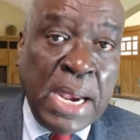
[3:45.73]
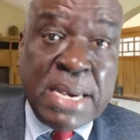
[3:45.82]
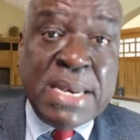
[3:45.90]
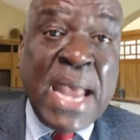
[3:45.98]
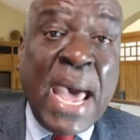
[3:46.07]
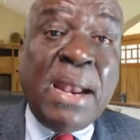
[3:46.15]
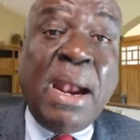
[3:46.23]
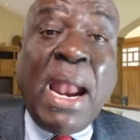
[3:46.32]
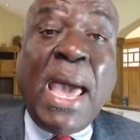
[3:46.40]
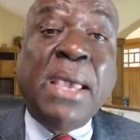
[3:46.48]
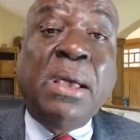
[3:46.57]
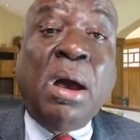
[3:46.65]
Not
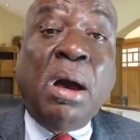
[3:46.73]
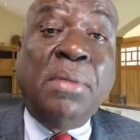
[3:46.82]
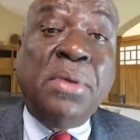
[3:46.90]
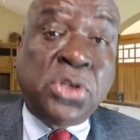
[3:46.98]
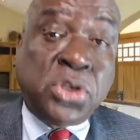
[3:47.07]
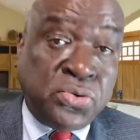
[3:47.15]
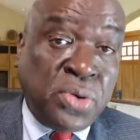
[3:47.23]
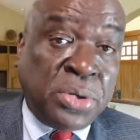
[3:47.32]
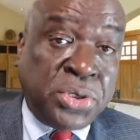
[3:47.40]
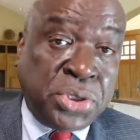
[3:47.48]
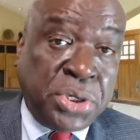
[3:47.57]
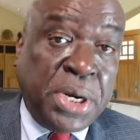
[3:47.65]
like other
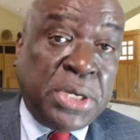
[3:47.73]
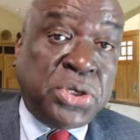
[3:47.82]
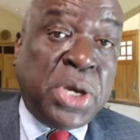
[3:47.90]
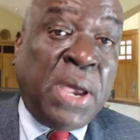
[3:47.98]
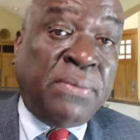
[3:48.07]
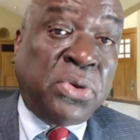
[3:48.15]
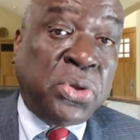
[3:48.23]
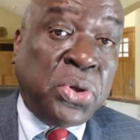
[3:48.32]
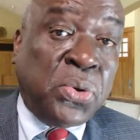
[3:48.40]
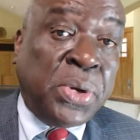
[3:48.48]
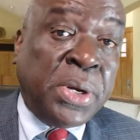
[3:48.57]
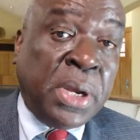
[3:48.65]
structure that you have to
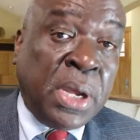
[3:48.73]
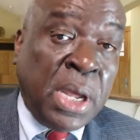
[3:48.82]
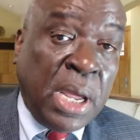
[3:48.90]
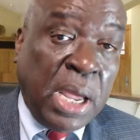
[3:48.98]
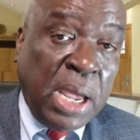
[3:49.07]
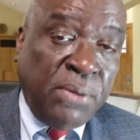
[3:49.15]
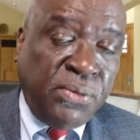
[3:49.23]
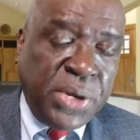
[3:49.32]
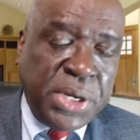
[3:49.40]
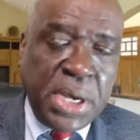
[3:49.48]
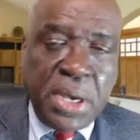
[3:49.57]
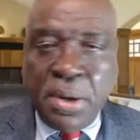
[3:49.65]
do it
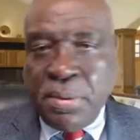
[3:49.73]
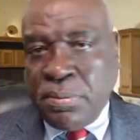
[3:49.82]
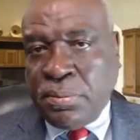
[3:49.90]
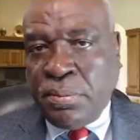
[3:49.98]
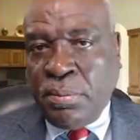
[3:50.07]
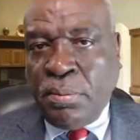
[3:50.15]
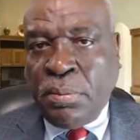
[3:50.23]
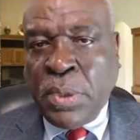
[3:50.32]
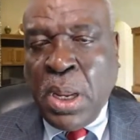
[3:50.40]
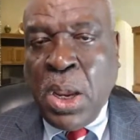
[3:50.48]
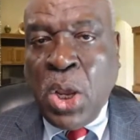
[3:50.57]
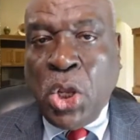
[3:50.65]
every year.
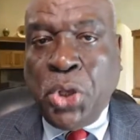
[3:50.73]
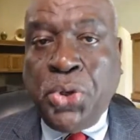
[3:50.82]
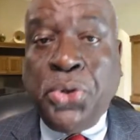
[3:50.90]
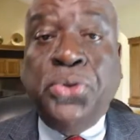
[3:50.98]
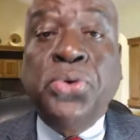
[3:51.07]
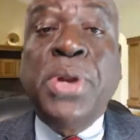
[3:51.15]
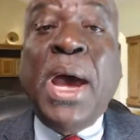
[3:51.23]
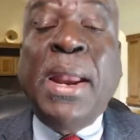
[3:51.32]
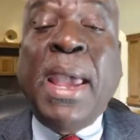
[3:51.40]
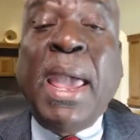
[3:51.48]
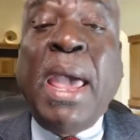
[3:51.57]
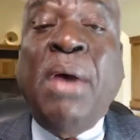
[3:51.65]
You do not
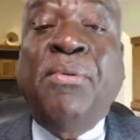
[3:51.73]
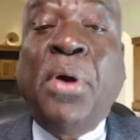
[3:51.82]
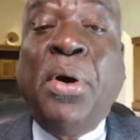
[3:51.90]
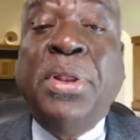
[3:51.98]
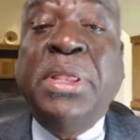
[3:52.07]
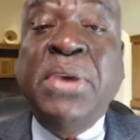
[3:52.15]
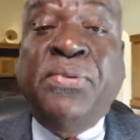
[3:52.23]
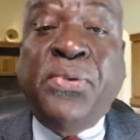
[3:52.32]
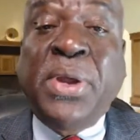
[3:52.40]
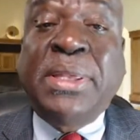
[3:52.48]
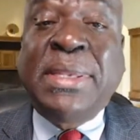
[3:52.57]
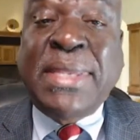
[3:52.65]
have a
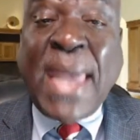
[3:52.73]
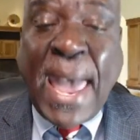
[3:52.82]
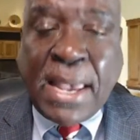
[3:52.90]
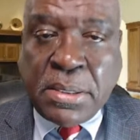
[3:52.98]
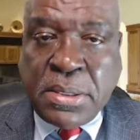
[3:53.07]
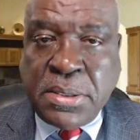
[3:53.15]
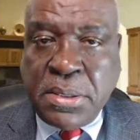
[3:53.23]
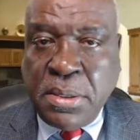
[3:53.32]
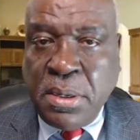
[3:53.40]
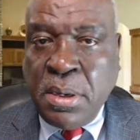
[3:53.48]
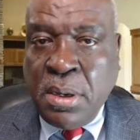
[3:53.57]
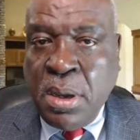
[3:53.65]
different tax
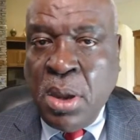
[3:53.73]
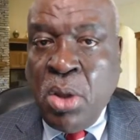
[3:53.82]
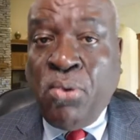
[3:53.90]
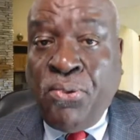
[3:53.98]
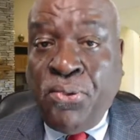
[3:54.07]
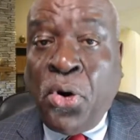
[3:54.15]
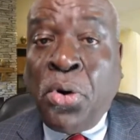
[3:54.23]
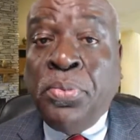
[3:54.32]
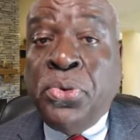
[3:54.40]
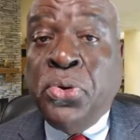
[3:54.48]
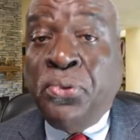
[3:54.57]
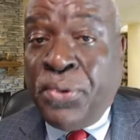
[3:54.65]

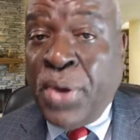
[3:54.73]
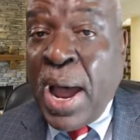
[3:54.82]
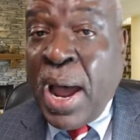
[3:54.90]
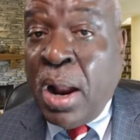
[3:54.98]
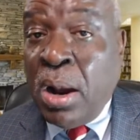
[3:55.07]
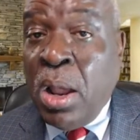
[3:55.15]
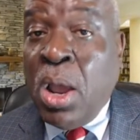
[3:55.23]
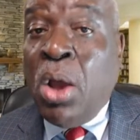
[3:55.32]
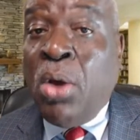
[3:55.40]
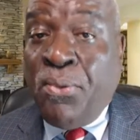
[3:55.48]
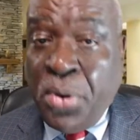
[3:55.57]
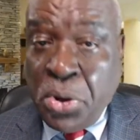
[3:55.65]
form to file
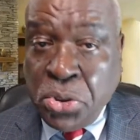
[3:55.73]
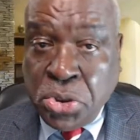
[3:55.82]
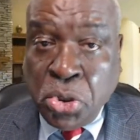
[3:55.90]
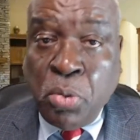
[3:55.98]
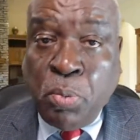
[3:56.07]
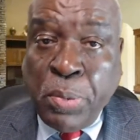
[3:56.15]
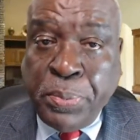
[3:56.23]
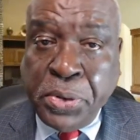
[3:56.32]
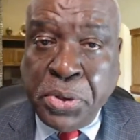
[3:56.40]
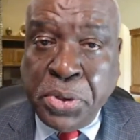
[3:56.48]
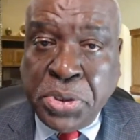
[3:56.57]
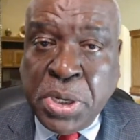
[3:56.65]
for a sole
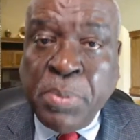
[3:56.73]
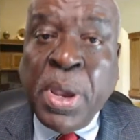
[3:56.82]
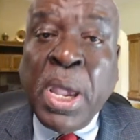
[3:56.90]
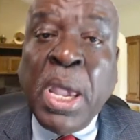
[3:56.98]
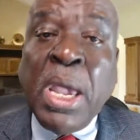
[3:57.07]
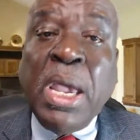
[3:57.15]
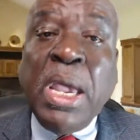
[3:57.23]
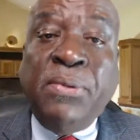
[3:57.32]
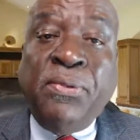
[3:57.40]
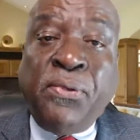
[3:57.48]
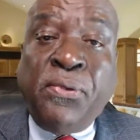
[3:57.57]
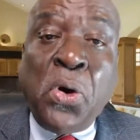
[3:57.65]
proprietorship. It
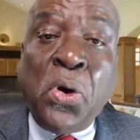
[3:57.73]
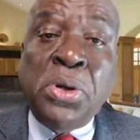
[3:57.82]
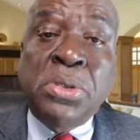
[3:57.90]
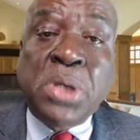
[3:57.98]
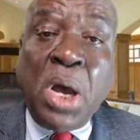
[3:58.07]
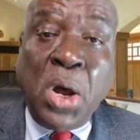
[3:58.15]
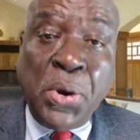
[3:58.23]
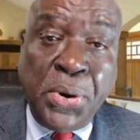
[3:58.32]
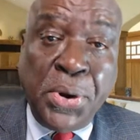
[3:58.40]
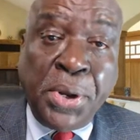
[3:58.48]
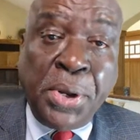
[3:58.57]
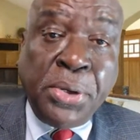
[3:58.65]
falls
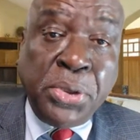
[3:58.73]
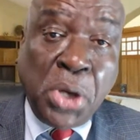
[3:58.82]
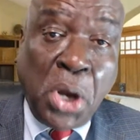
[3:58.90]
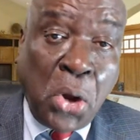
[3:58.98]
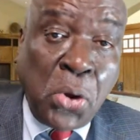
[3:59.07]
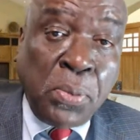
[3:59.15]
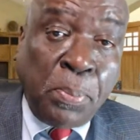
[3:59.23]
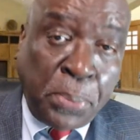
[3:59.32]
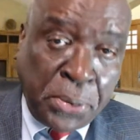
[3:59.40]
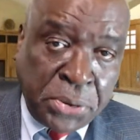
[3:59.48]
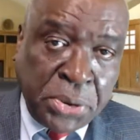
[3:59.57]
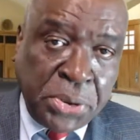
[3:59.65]
under your own
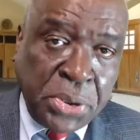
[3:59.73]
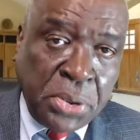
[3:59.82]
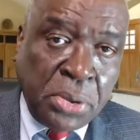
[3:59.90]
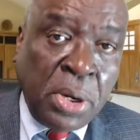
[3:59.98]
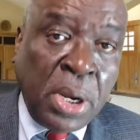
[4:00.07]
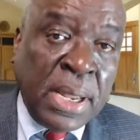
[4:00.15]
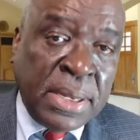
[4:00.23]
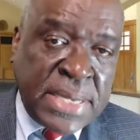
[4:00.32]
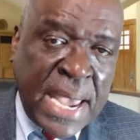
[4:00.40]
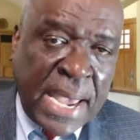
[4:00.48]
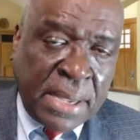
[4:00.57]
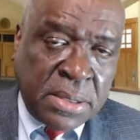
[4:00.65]
personal
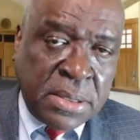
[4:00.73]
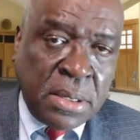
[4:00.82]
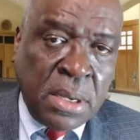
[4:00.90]
tax,